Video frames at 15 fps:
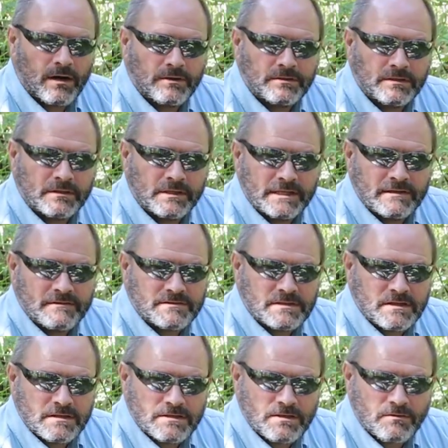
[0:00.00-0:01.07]
on the
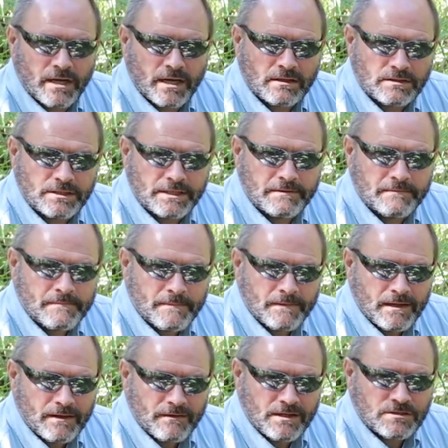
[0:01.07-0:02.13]
leaves directly.
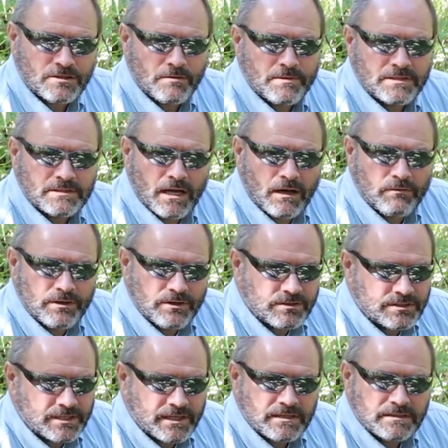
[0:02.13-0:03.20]
This herbicide we're
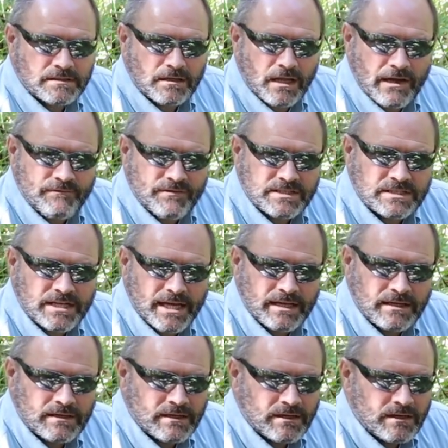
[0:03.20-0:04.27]
using is glyphosate,